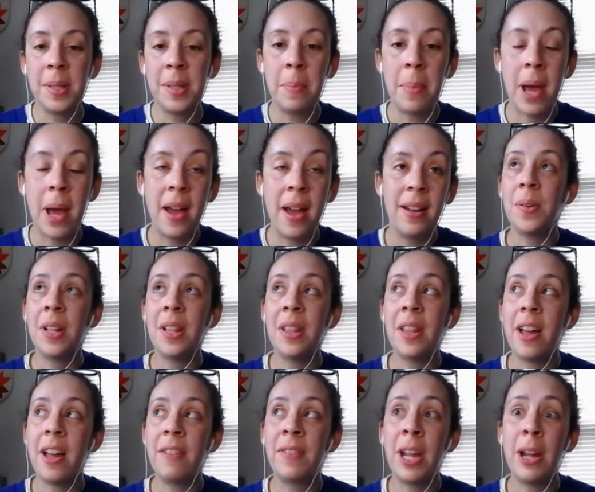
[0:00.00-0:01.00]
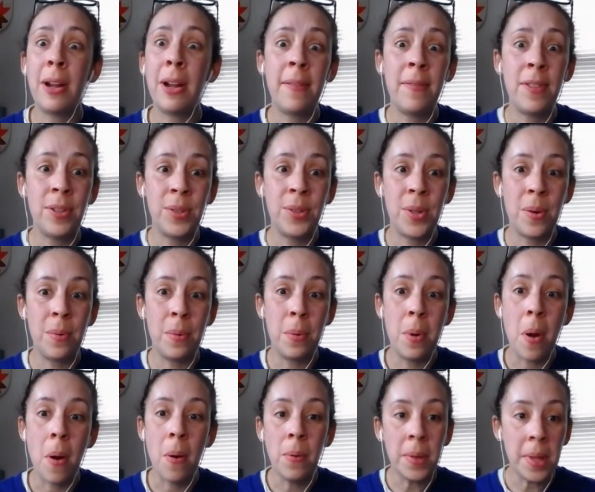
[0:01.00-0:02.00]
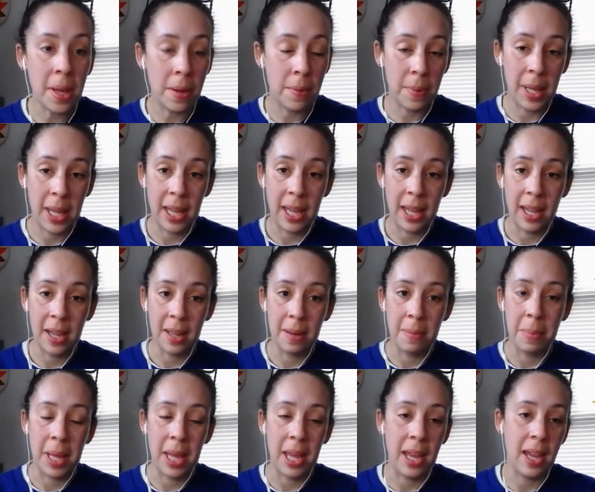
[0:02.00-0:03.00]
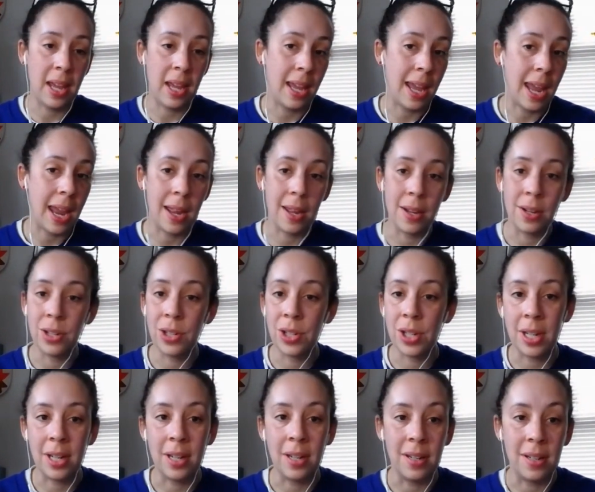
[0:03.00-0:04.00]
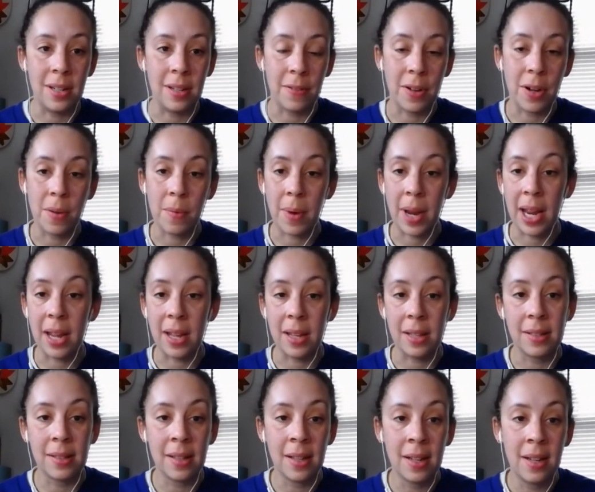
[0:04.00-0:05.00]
but a lot of caregivers don't know that we can be engaged in different ways.